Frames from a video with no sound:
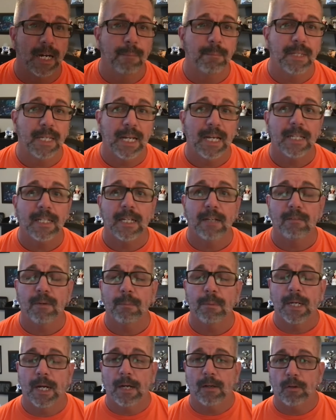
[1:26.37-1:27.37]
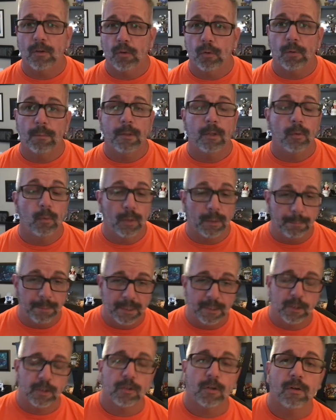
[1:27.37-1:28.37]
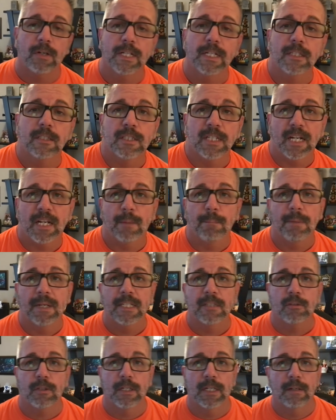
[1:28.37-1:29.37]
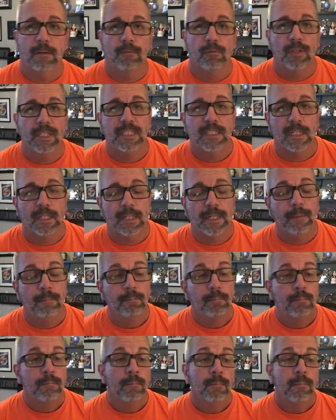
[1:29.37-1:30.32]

I mean, they had to give up Connor Norby, who had been starting at second base recently,